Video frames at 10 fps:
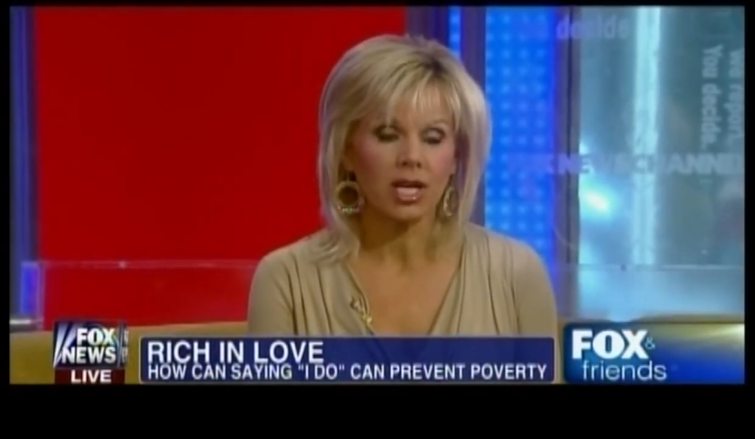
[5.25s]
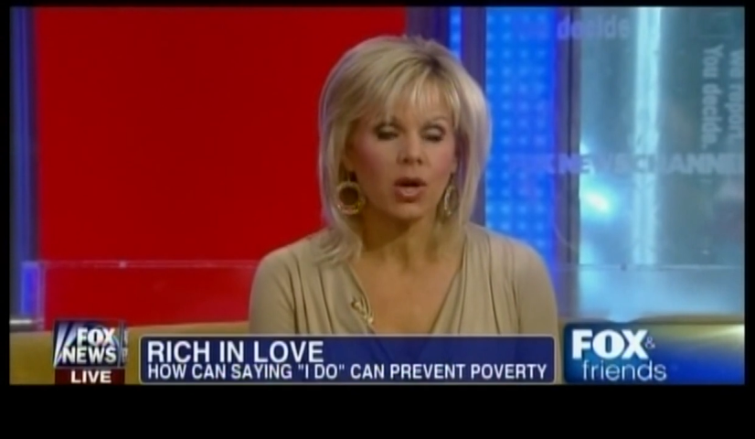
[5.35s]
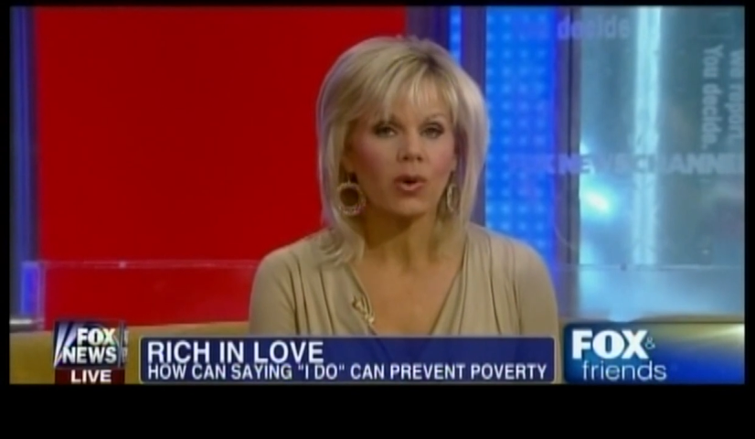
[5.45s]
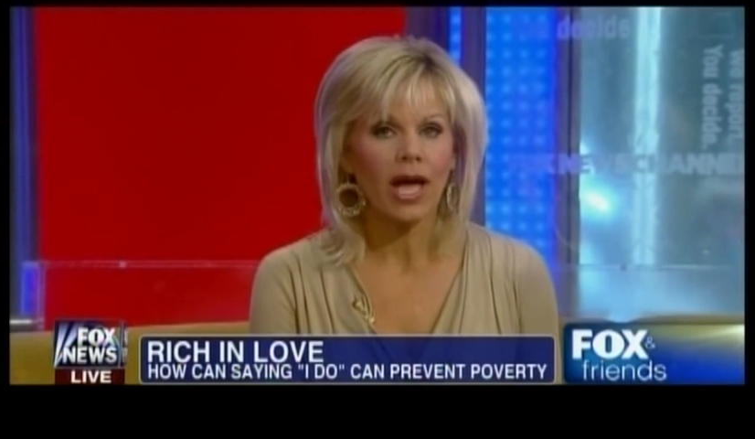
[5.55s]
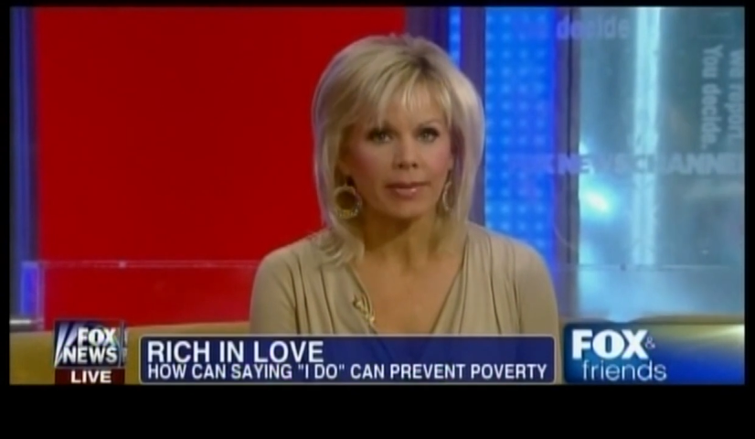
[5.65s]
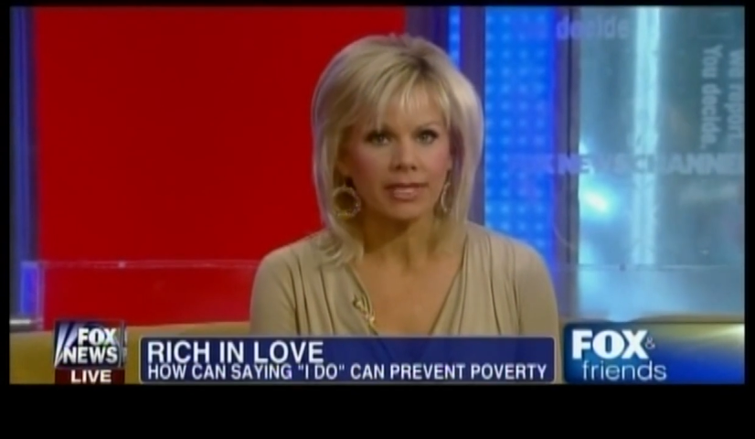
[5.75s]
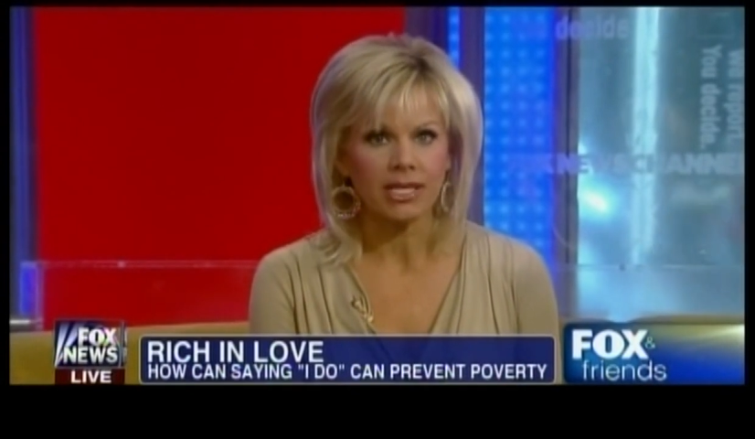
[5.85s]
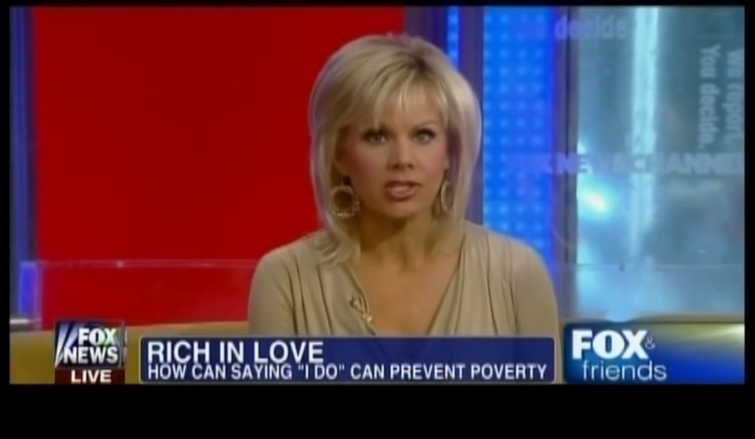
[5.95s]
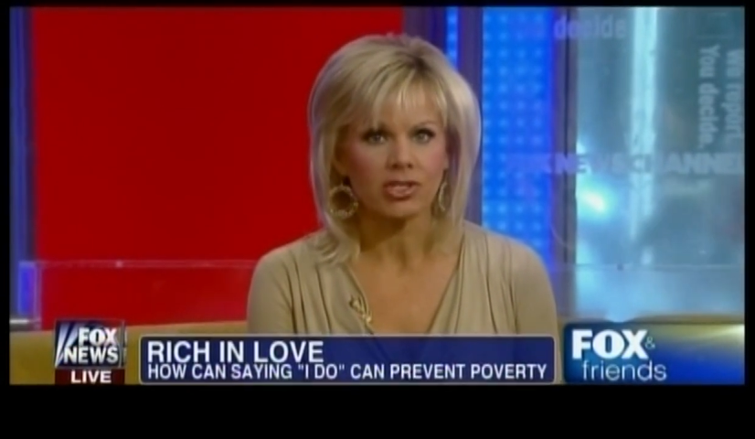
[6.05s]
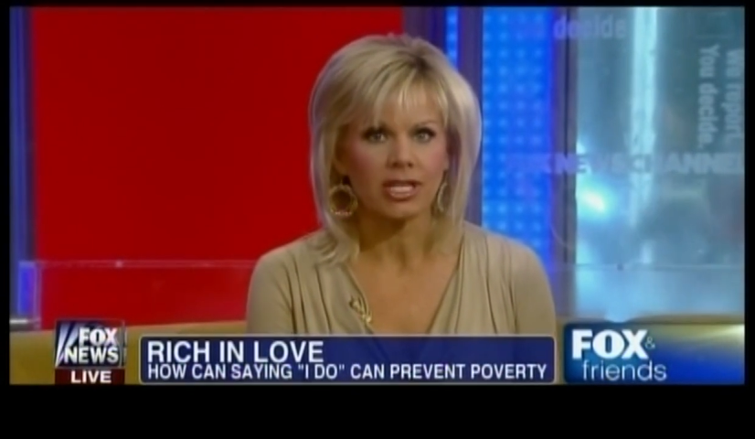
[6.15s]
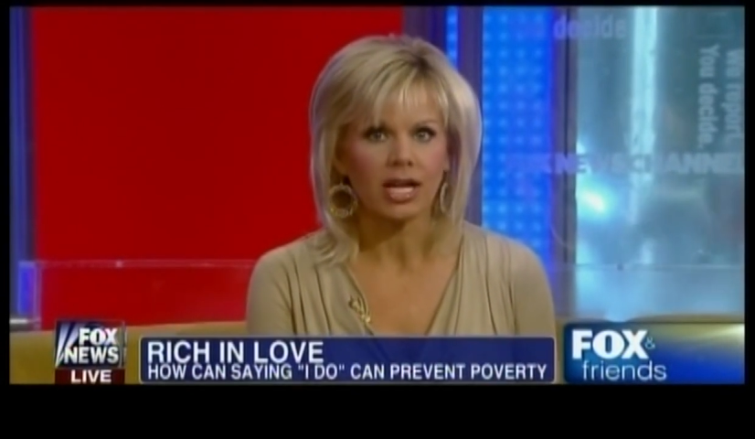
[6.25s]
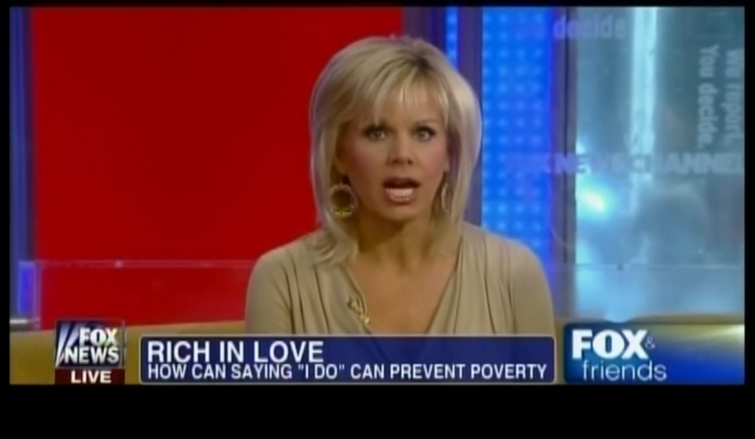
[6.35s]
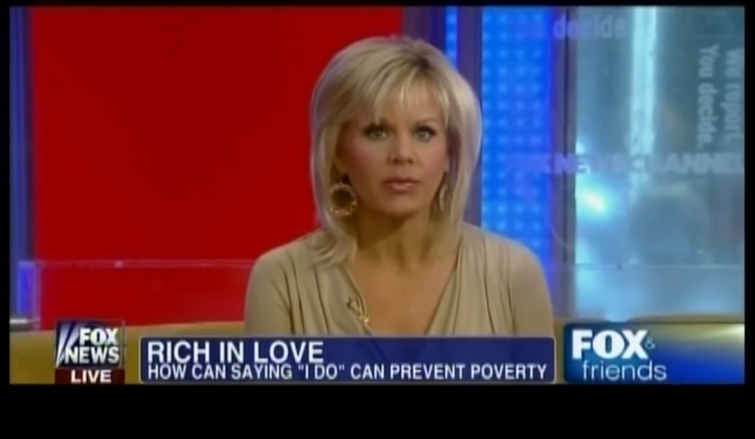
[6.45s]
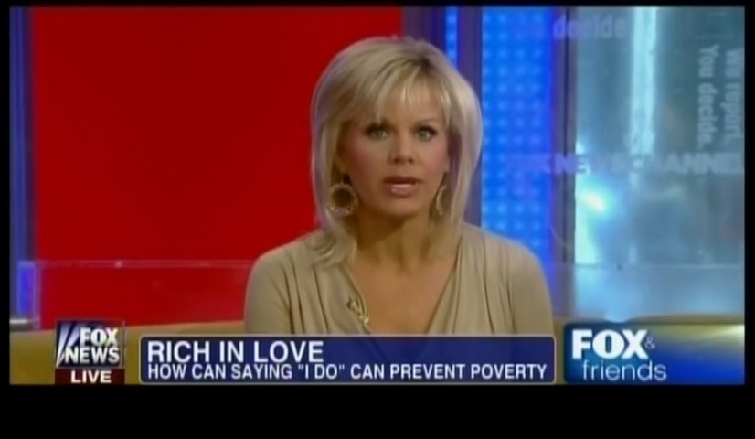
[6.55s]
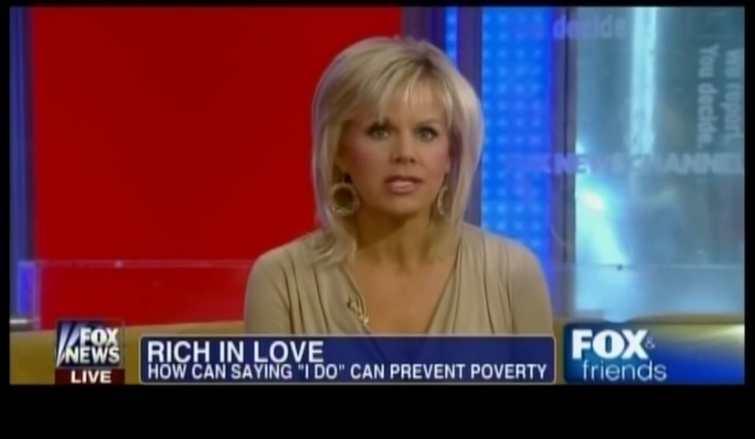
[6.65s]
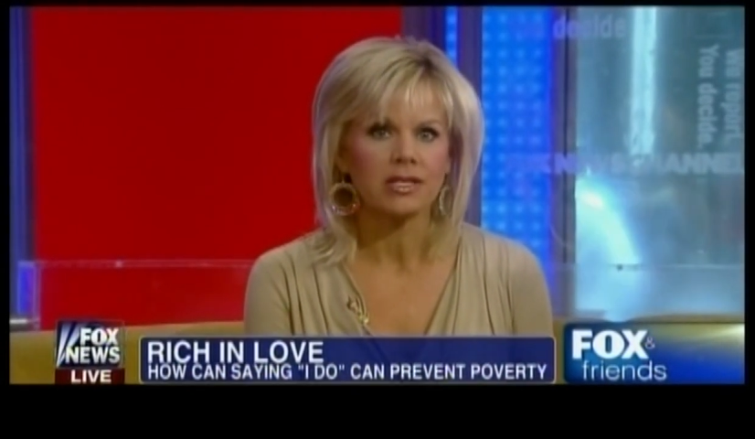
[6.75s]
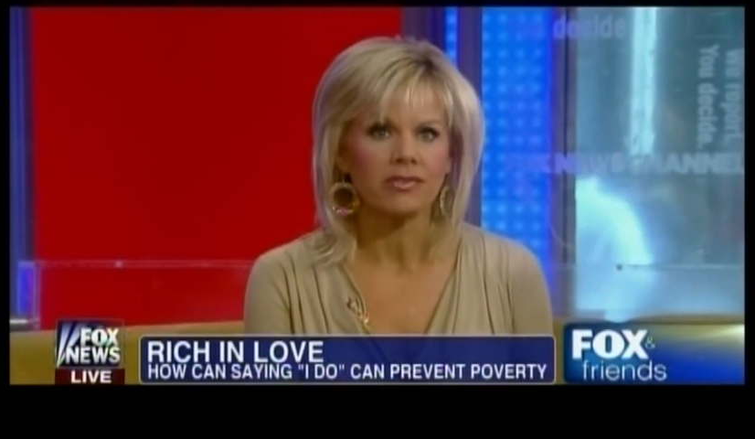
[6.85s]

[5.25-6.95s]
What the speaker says: cohabitation, and high rates